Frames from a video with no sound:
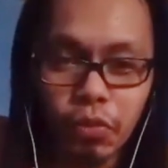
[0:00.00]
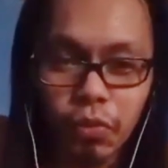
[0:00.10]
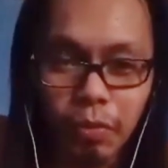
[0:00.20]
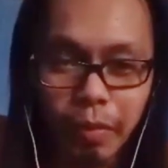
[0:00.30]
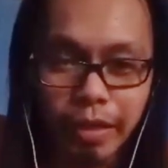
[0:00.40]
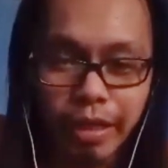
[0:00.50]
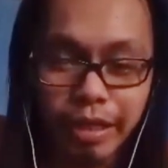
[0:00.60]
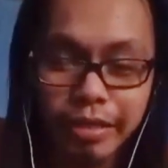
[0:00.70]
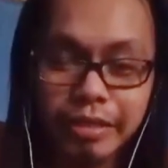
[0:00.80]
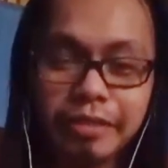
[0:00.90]
To Ma'am
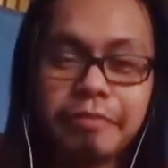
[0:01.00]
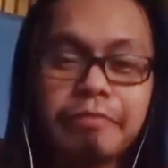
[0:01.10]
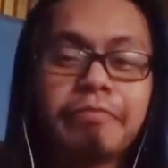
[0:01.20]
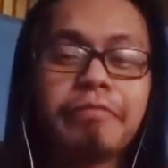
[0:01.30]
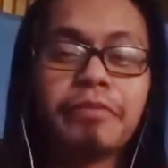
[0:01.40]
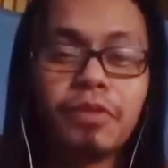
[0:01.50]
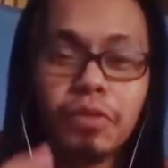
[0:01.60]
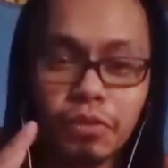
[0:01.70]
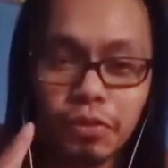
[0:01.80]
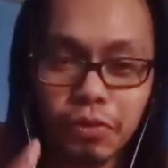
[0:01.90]
Ann,
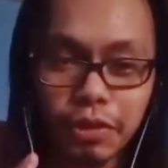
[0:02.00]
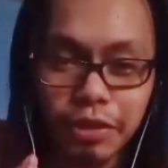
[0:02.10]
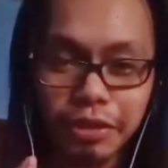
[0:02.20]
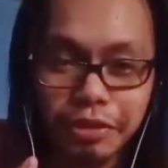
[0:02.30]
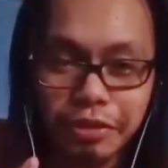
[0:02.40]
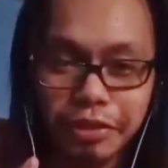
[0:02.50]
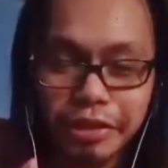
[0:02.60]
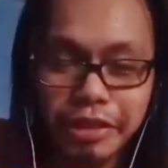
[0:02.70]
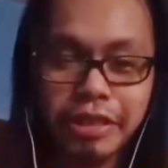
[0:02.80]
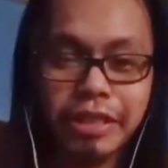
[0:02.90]
to Sir
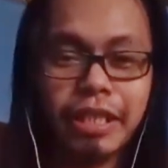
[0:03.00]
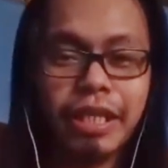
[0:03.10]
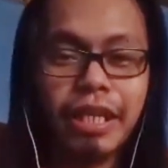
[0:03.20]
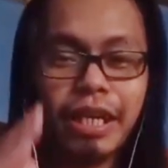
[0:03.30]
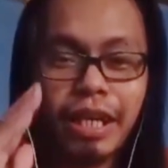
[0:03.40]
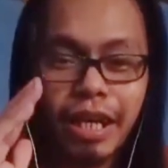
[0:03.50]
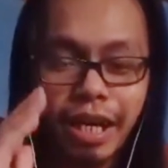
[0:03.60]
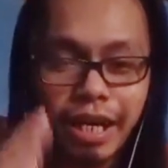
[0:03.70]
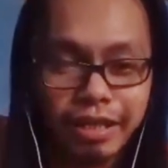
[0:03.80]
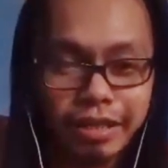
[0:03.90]
George,
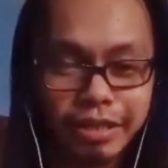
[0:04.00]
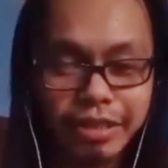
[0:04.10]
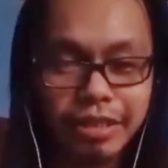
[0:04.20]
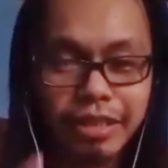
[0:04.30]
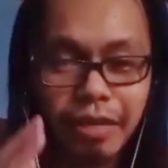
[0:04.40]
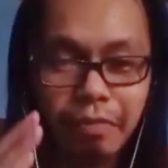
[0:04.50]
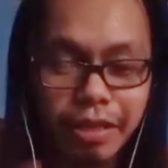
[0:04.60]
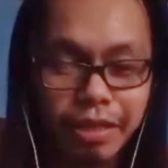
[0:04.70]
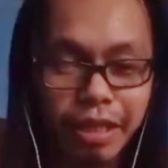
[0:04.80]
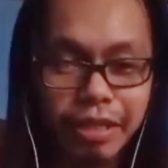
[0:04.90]
at sa
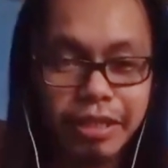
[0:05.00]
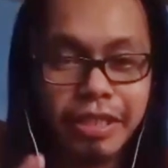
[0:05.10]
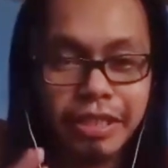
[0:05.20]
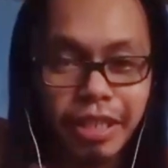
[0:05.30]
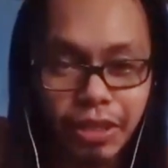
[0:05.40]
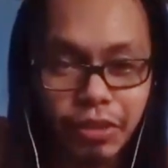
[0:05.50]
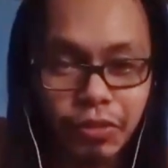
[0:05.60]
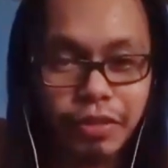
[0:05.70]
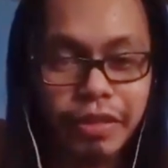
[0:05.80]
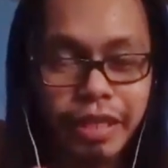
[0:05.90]
batang si
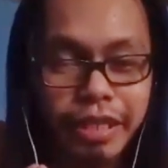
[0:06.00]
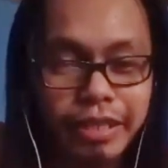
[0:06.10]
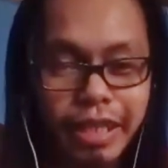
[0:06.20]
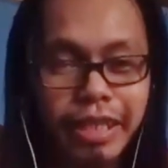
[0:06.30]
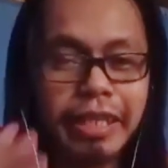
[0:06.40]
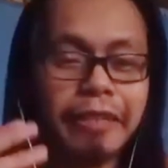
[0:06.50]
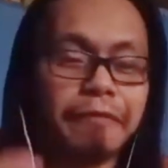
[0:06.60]
Sacho Terazaki.